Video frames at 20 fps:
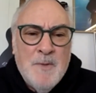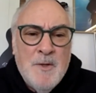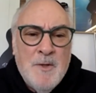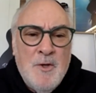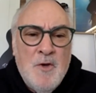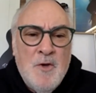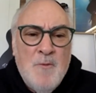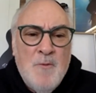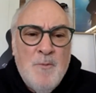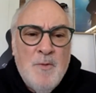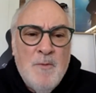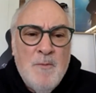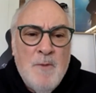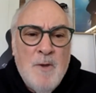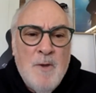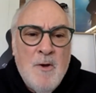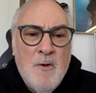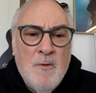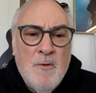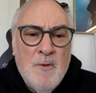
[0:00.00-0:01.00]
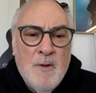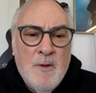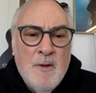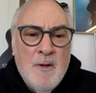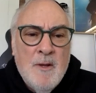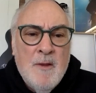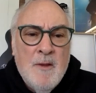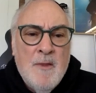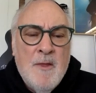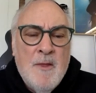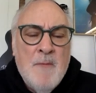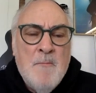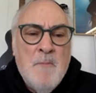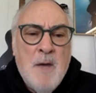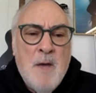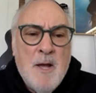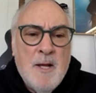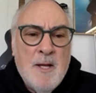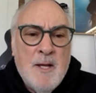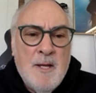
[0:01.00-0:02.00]
You promote the
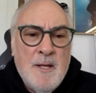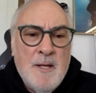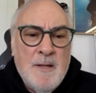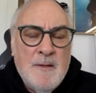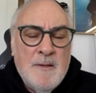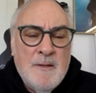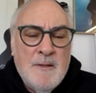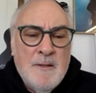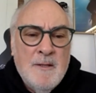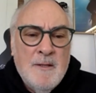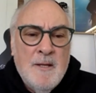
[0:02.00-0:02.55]
Monkeys